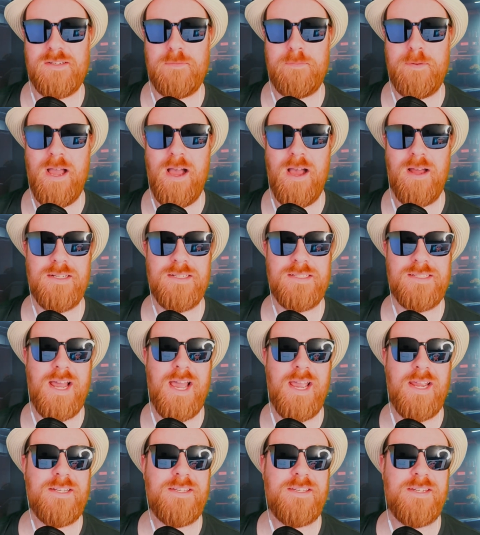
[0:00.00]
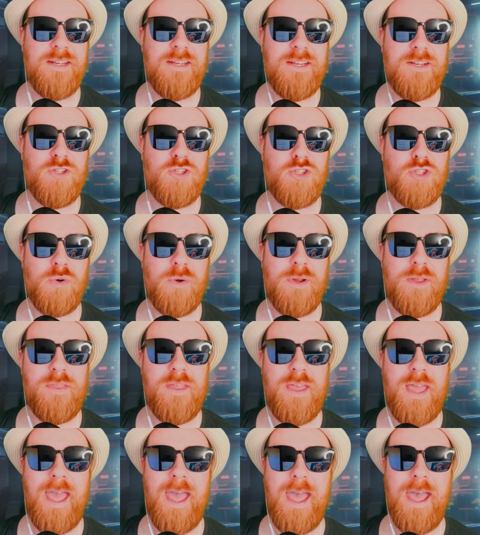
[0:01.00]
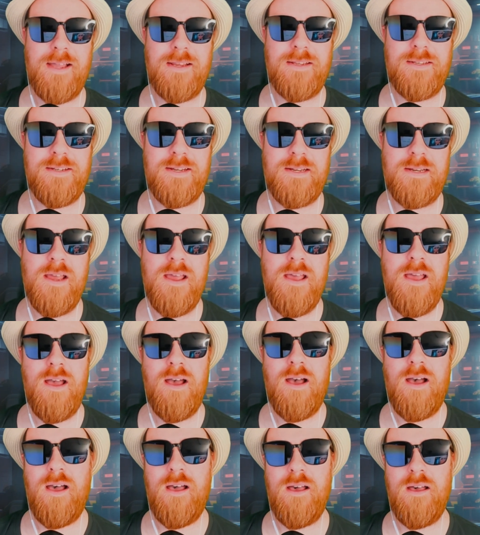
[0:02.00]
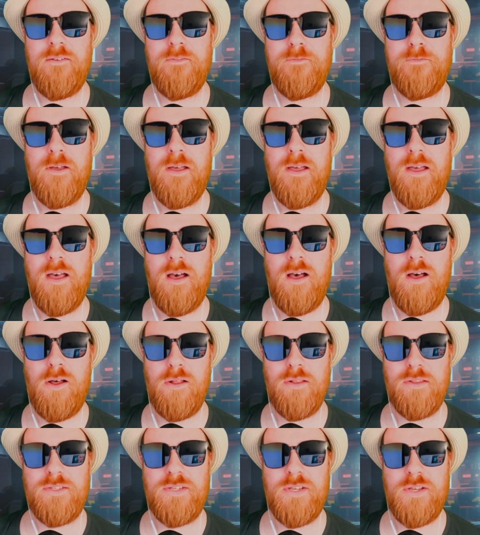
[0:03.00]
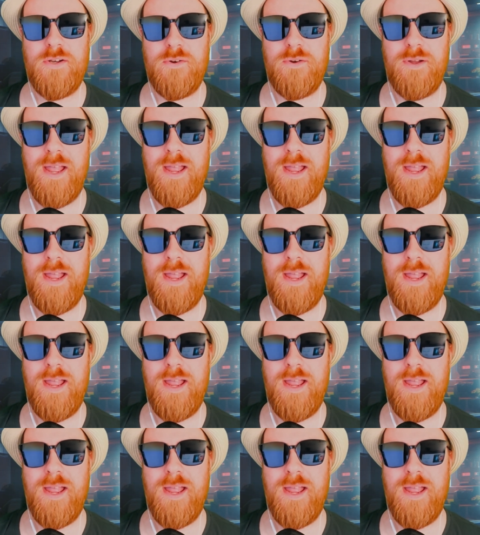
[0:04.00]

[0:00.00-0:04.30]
To be honest, I did enjoy the acting of Alto.